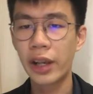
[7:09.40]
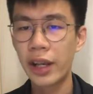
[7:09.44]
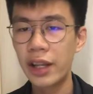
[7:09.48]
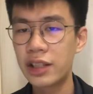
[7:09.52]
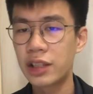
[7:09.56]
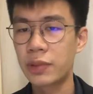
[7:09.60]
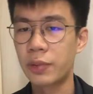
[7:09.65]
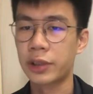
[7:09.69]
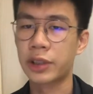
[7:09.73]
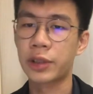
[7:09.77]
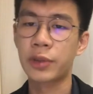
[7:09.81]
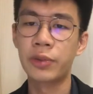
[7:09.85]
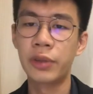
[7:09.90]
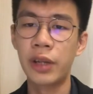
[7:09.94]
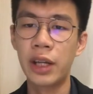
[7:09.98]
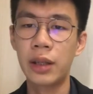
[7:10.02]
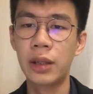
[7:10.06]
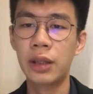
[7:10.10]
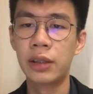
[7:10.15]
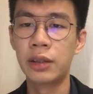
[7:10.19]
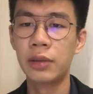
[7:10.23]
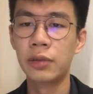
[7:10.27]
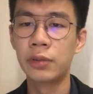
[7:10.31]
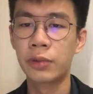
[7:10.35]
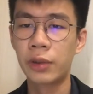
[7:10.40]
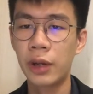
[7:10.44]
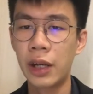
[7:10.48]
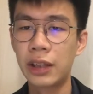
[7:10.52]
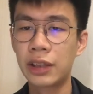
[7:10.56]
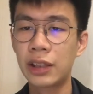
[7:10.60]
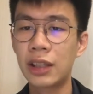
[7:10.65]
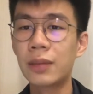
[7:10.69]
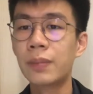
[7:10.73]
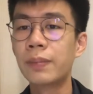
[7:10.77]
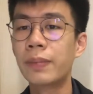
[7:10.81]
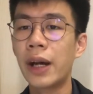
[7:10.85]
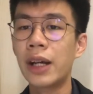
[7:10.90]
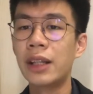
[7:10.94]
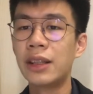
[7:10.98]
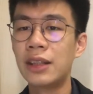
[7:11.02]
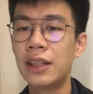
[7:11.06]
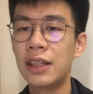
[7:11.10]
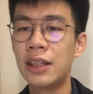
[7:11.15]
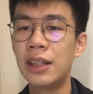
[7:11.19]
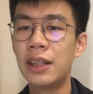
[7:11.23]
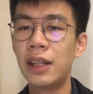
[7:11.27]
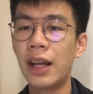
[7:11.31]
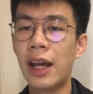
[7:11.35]
was created by
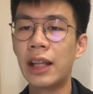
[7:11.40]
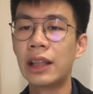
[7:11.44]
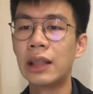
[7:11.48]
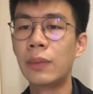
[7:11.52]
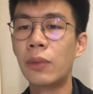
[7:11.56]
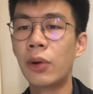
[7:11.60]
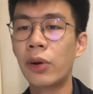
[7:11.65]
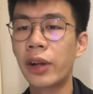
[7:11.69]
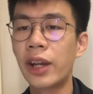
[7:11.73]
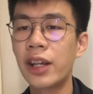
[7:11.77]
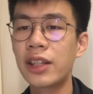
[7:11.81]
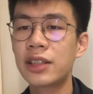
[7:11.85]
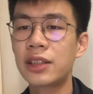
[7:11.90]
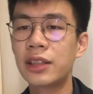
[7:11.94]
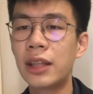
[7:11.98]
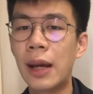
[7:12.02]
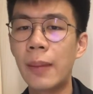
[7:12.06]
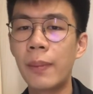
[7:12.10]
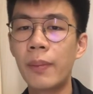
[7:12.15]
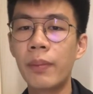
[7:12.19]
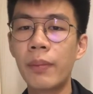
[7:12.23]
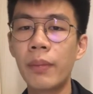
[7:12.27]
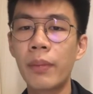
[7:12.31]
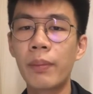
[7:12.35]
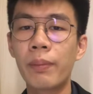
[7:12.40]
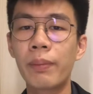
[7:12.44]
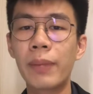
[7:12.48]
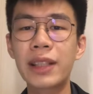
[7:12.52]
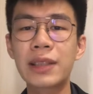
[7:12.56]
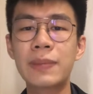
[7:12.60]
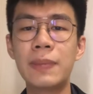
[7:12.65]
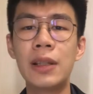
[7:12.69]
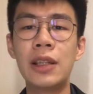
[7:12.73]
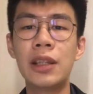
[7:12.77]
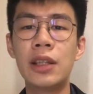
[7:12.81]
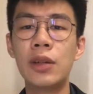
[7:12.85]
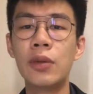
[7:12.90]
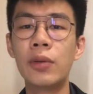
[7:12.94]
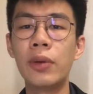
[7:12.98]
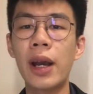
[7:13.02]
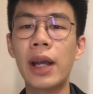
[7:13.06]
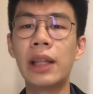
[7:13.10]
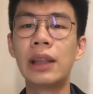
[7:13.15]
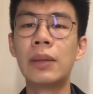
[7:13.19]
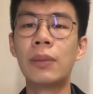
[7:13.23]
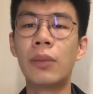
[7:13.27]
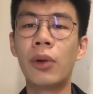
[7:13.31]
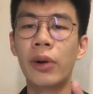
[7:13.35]
deed, and the mortgage debt must be due,
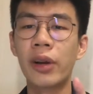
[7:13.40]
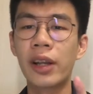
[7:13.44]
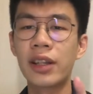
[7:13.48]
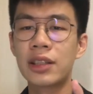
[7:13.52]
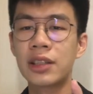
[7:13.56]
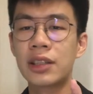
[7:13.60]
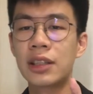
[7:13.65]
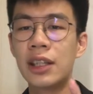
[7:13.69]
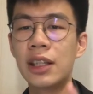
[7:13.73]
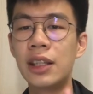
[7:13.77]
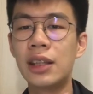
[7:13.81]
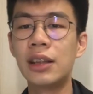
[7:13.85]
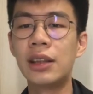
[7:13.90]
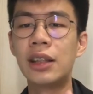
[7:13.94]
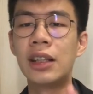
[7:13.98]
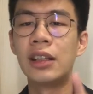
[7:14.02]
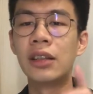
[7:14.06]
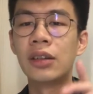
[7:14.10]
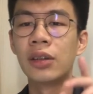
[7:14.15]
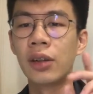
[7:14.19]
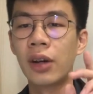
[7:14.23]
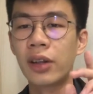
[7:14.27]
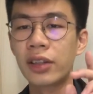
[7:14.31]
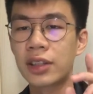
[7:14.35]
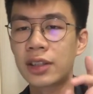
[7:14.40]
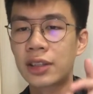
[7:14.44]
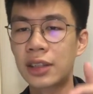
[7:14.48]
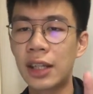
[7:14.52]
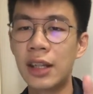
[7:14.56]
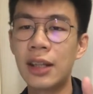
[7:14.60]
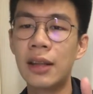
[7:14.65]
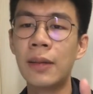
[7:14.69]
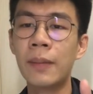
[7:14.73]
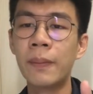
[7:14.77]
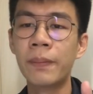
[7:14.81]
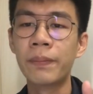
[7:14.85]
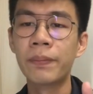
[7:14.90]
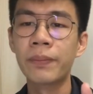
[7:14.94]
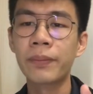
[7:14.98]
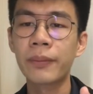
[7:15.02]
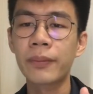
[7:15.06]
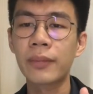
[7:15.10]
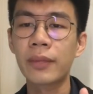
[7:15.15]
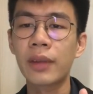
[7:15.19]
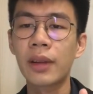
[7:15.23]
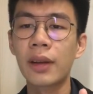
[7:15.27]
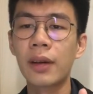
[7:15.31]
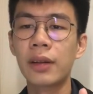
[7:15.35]
and the mortgage deed did not state
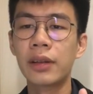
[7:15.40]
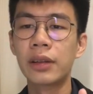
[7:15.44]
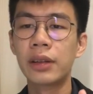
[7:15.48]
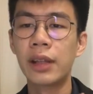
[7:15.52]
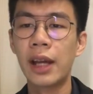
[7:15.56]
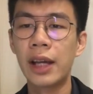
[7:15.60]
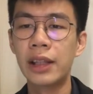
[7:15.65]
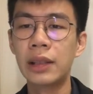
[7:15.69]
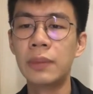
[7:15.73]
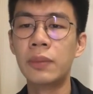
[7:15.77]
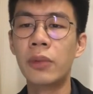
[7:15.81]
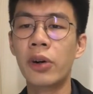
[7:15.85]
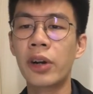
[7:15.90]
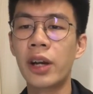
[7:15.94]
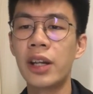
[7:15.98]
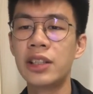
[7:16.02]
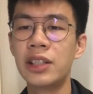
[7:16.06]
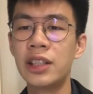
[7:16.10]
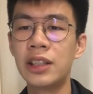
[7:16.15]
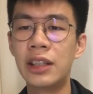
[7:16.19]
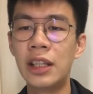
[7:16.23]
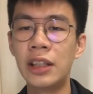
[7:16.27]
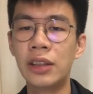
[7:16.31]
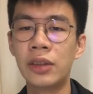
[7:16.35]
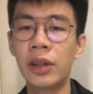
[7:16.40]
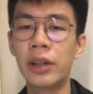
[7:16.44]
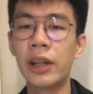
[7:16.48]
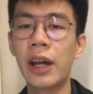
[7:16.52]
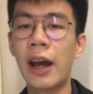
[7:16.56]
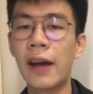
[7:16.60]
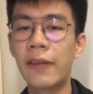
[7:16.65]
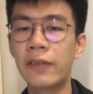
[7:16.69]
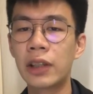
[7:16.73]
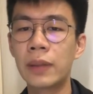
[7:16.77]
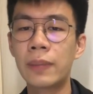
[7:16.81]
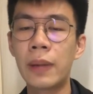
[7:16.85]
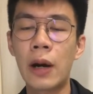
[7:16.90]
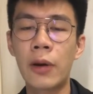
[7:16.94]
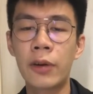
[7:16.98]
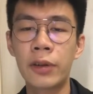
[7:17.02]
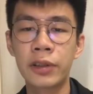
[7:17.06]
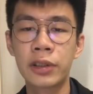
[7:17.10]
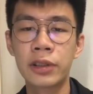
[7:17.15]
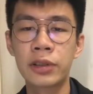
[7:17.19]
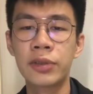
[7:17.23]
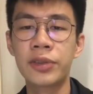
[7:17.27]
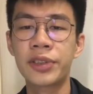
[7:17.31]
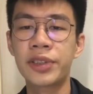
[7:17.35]
that the mortgagee did not have the power
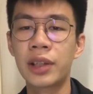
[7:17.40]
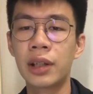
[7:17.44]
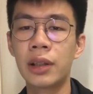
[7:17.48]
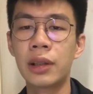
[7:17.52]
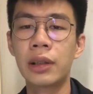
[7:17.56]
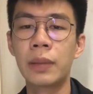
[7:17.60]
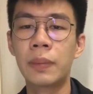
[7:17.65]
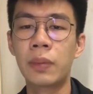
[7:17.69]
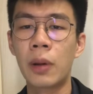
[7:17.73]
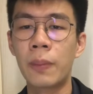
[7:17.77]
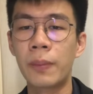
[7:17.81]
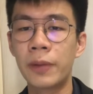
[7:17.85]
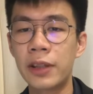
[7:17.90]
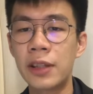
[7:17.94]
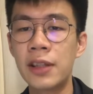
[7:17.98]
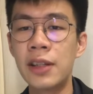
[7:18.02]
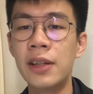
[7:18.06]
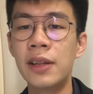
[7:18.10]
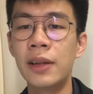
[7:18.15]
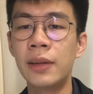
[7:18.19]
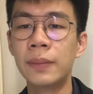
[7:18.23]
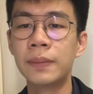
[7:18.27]
to sell the property.